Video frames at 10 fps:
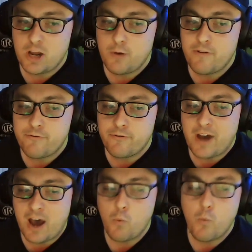to know
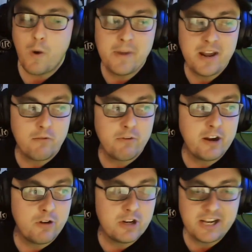how Wembley
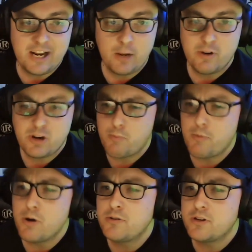Arena are dealing with the
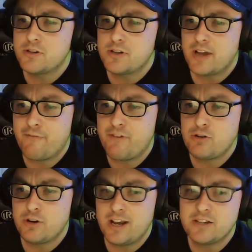promoters. Have they
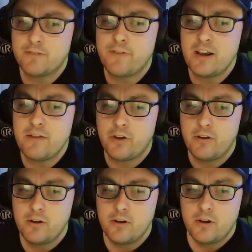done it as a
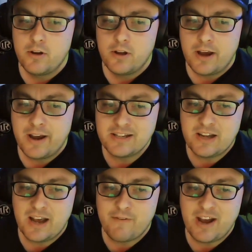favour? Have
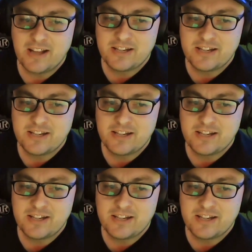they had to